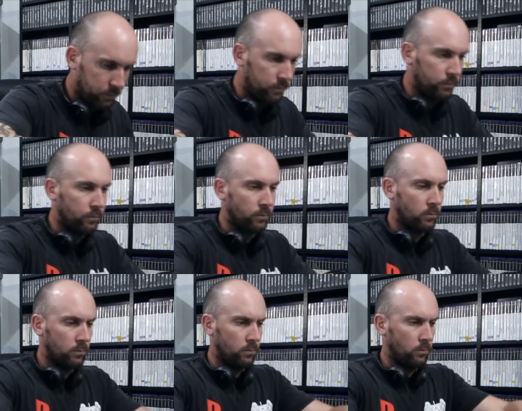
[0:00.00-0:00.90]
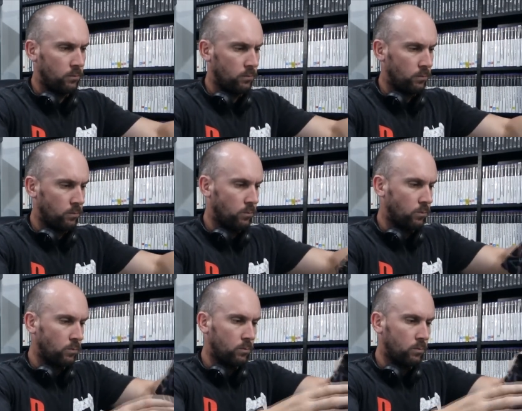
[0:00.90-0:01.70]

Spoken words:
(no one is talking)